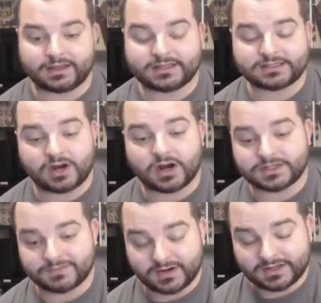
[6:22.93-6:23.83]
This card
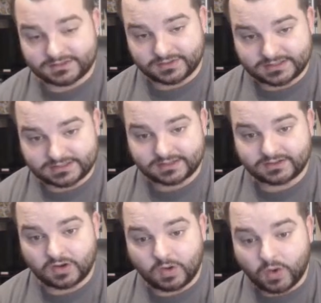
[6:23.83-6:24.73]
is very interesting.
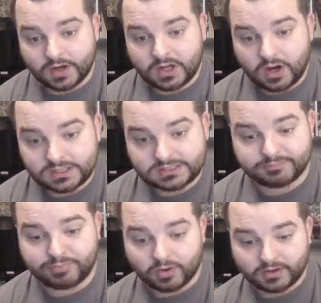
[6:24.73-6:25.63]
A 1-cost
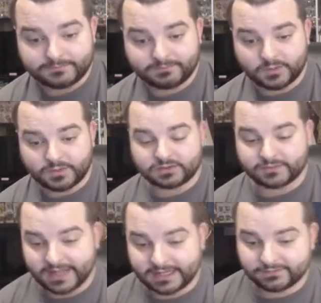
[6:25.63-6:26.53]
support with
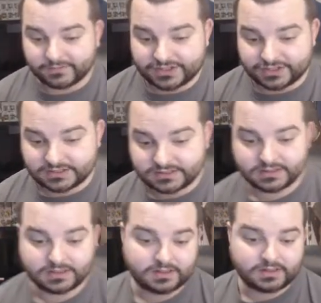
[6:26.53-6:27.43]
3 activations,
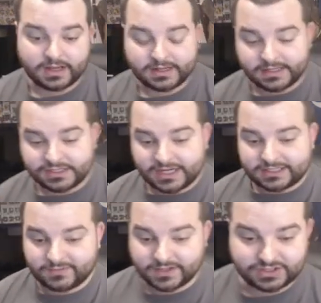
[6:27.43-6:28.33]
and each
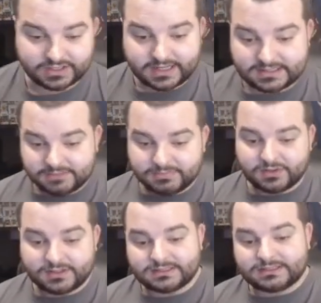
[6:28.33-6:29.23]
activation has the
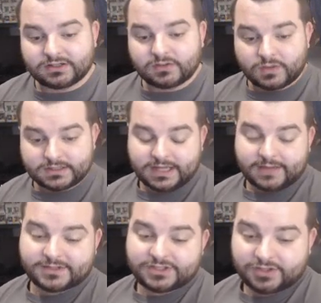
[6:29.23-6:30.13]
ability to deal 1
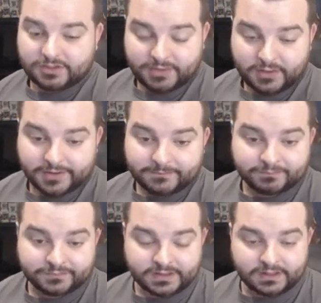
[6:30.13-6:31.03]
damage to your opponent.
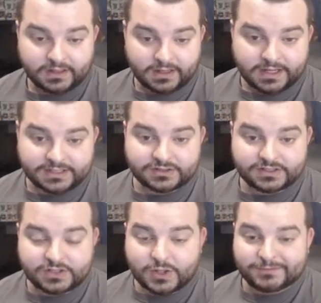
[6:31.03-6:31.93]
So
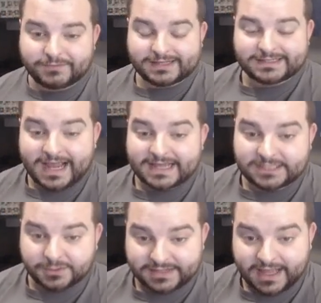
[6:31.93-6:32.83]
this goes
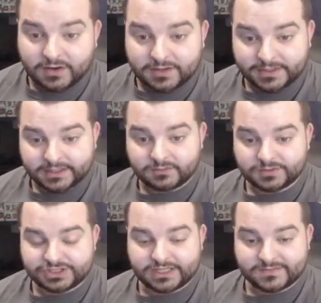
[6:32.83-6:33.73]
fantastic with Alchemy,
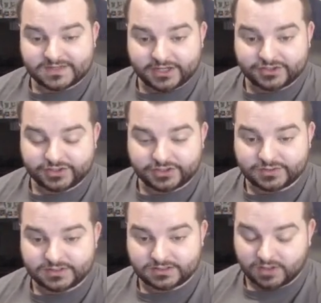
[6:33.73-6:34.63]
which gives extra
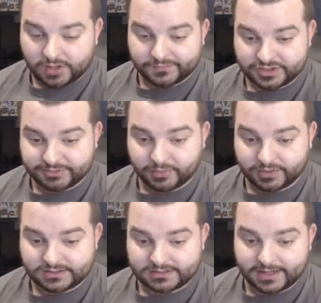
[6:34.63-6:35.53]
uses to all of your
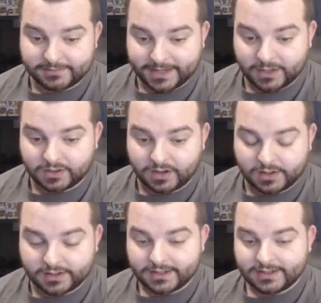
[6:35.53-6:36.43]
supports, that Empower
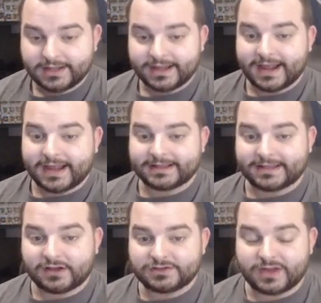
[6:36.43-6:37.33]
card, and
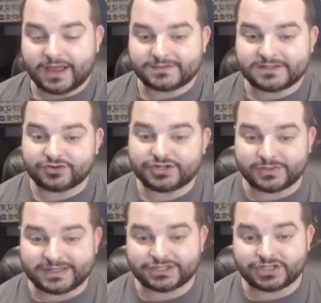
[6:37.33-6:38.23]
they also have synergy
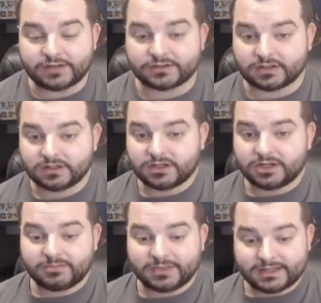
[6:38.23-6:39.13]
with each other,
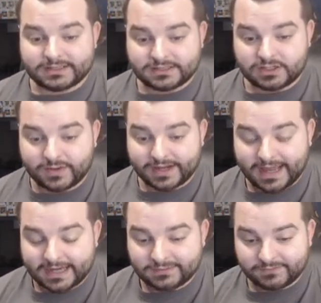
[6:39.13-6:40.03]
because you can
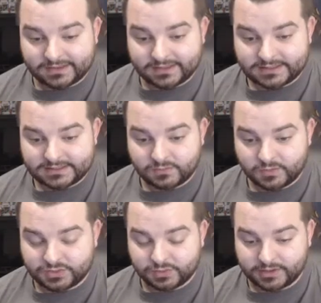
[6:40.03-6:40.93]
activate this,
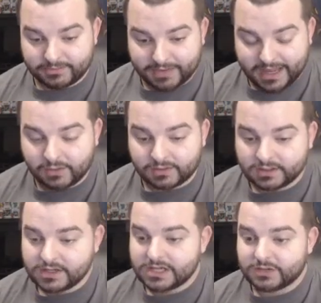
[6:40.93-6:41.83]
which will
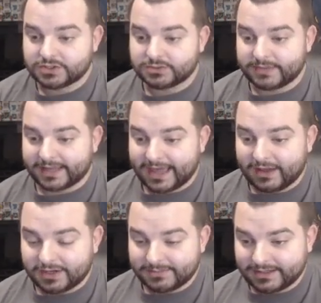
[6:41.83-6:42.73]
Empower, which will make
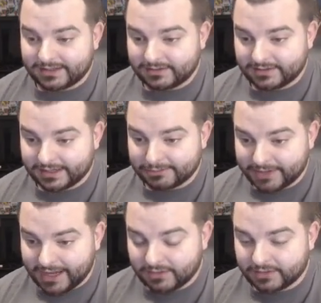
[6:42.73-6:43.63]
Alchemy get
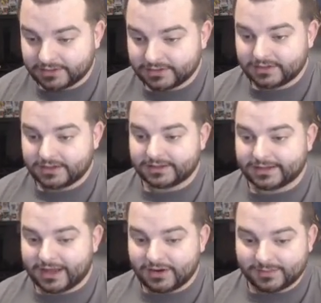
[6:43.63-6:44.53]
empowered, and
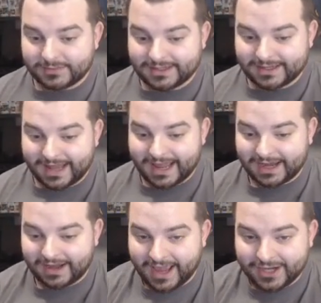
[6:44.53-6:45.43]
then Alchemy can
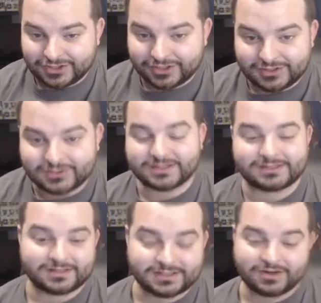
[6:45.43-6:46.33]
add extra
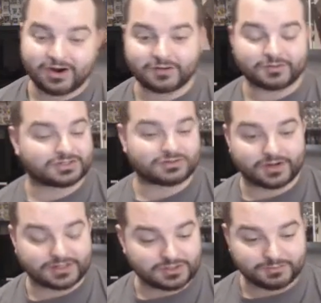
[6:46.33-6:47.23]
uses to this card, which is
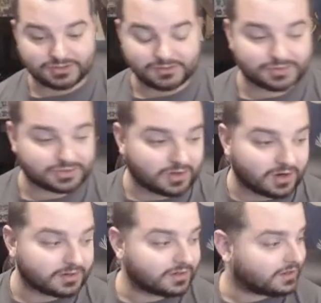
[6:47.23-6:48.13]
already super, super
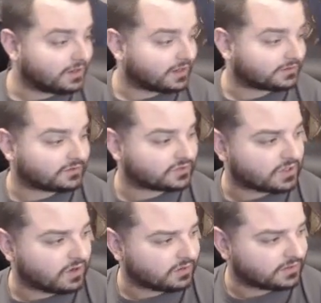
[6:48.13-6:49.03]
strong. And then there's
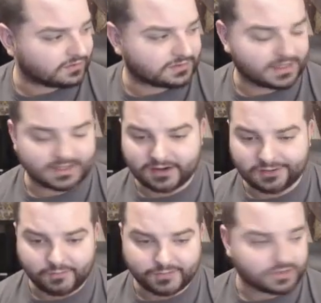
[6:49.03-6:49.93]
a card the other day that I
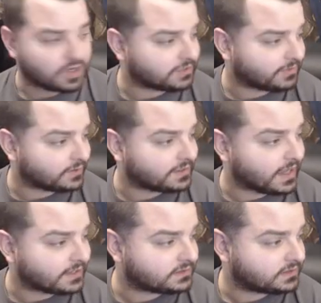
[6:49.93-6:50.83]
don't know if we talked about
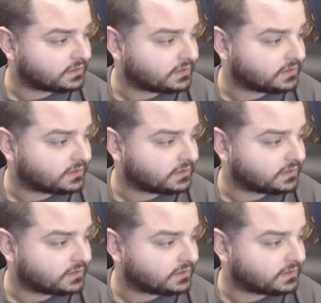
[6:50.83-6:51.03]
yet.